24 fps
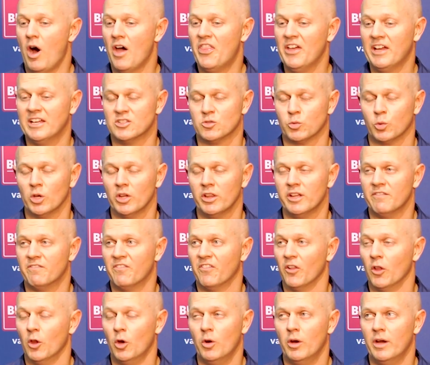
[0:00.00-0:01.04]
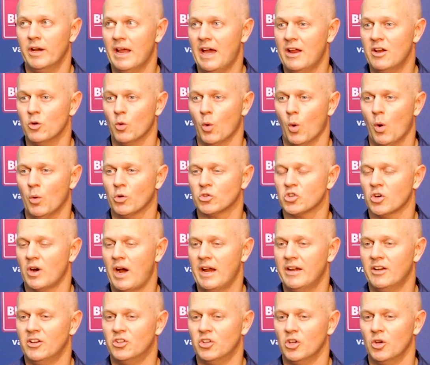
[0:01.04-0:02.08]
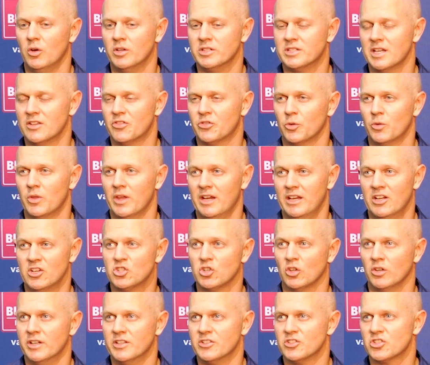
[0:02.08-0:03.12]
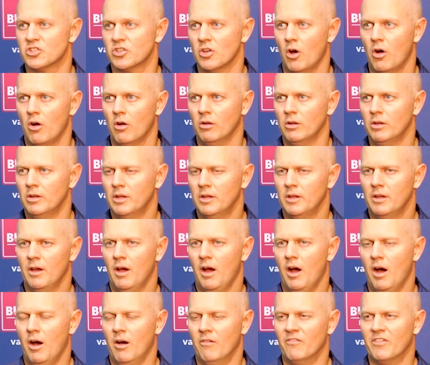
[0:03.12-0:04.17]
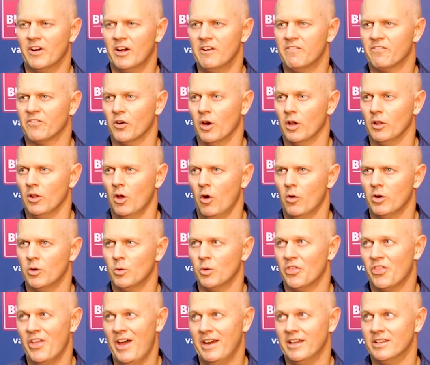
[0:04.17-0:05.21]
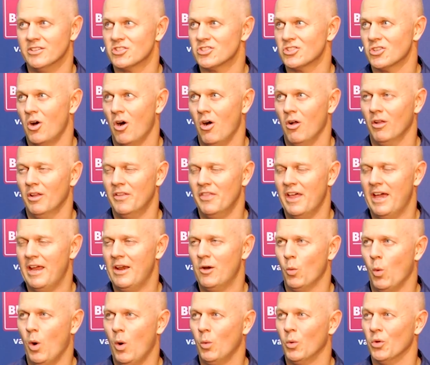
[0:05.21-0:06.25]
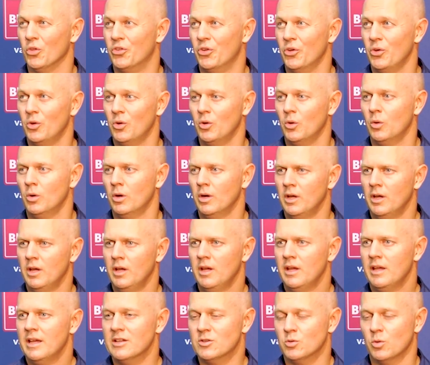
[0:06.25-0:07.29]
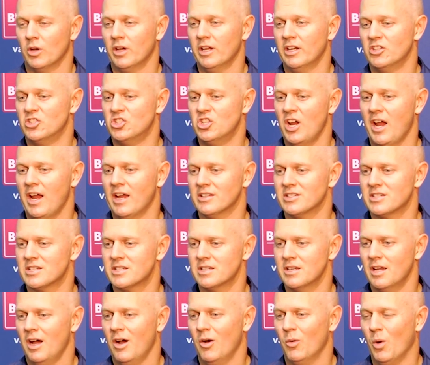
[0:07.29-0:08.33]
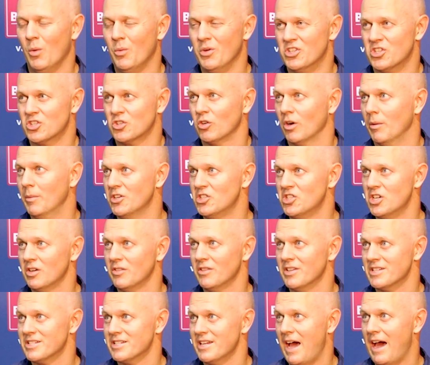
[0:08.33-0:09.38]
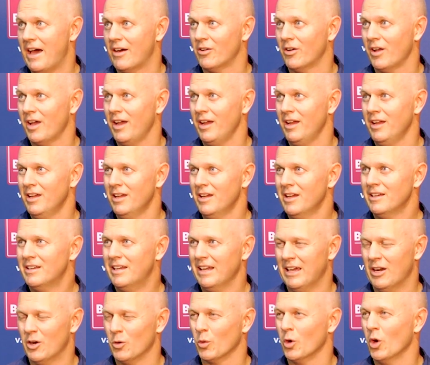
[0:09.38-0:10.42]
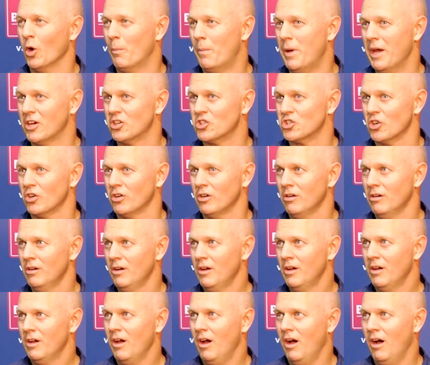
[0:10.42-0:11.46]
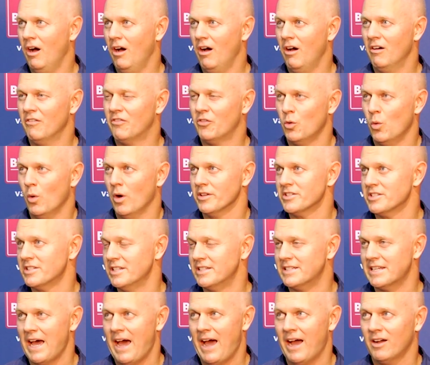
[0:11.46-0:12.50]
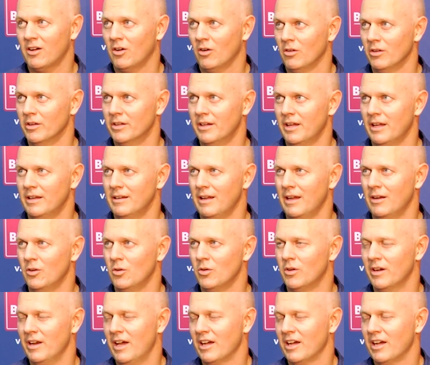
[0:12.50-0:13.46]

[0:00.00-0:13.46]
I think it's really fluid. I, what we're trying to do is get through the initial install, um, very front loaded with that install, and then what we'll do is we'll get a chance uh, when we scrimmage here this Saturday to get a real picture of who wants to tackle and, and, and who can